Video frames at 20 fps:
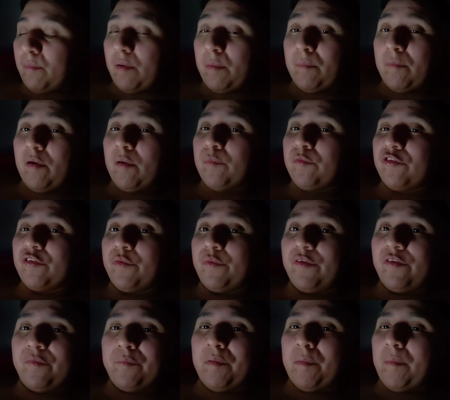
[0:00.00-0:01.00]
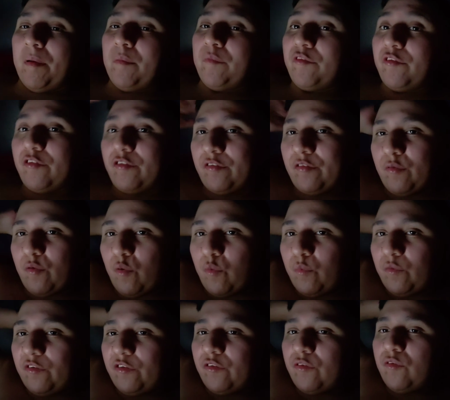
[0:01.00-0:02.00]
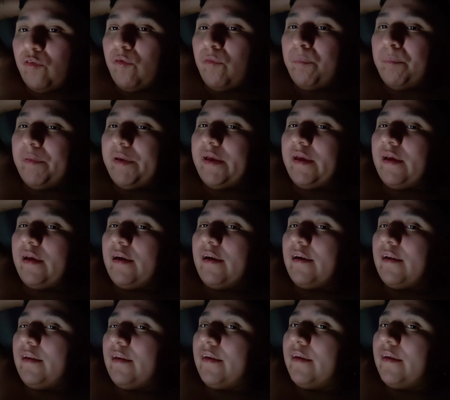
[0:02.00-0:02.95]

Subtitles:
my mom's used to always, you know, being